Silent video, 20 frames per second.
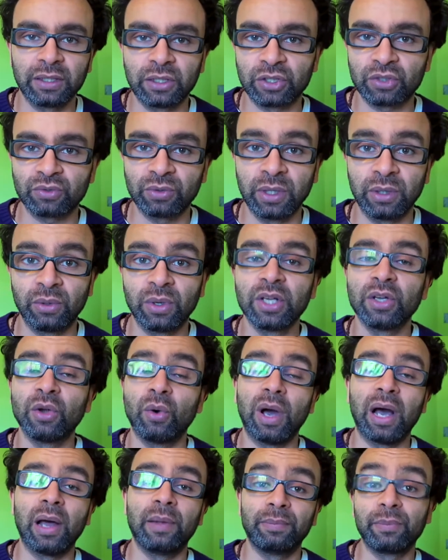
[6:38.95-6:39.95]
industry
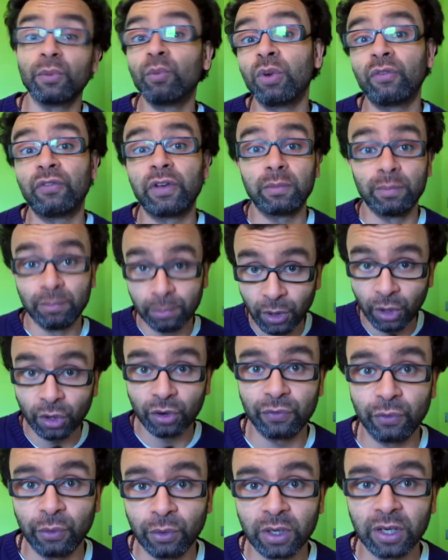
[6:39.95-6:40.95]
and within
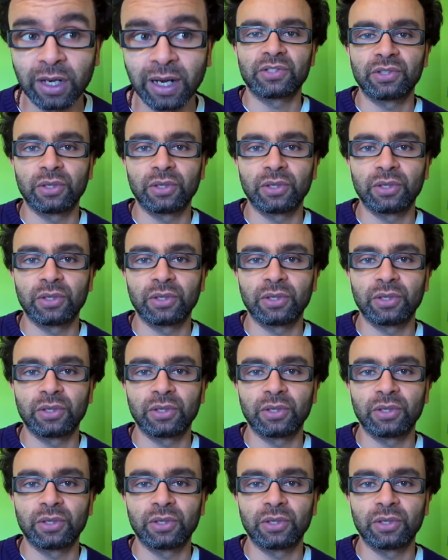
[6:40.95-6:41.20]
Marvel.